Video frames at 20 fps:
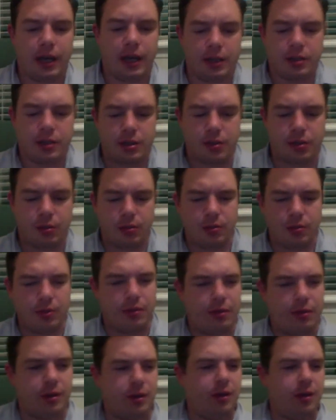And so,
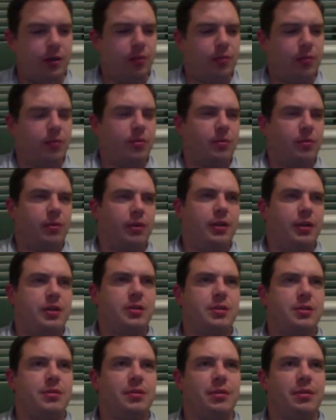you know,
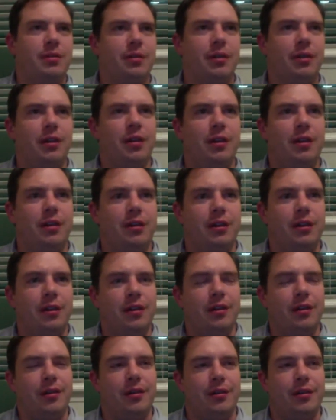let's
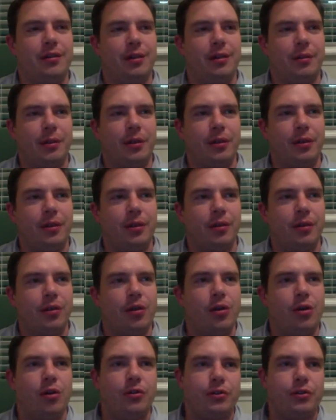talk about, they're
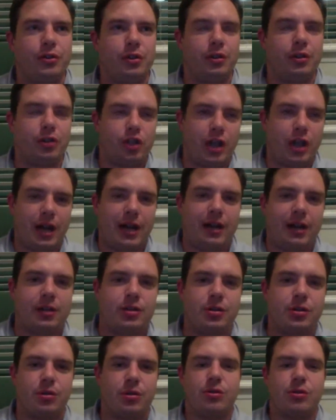all Gen
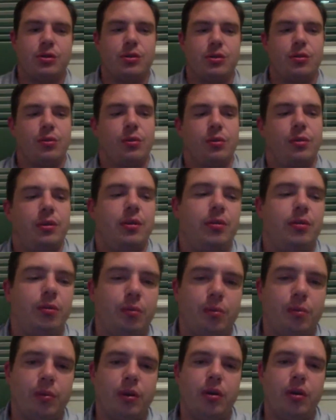Xers. So, you
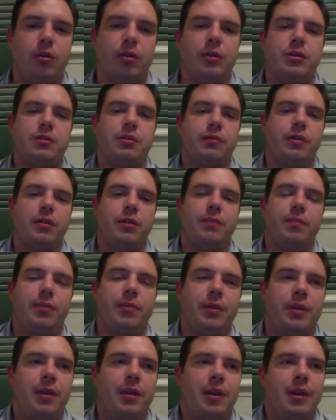know, regardless of the
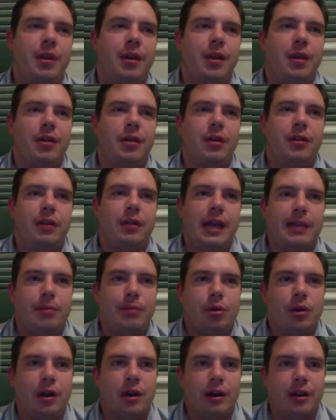
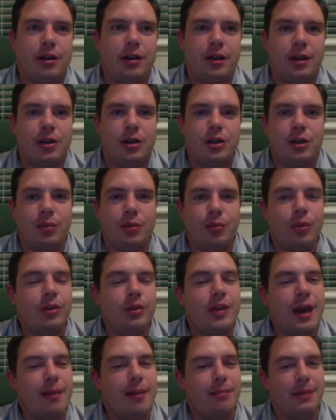label connotation, what
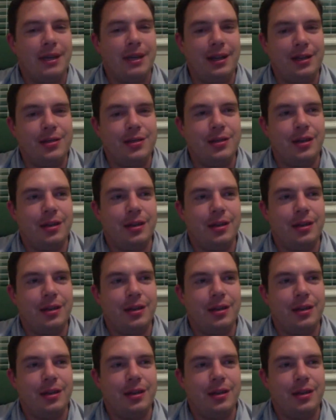that means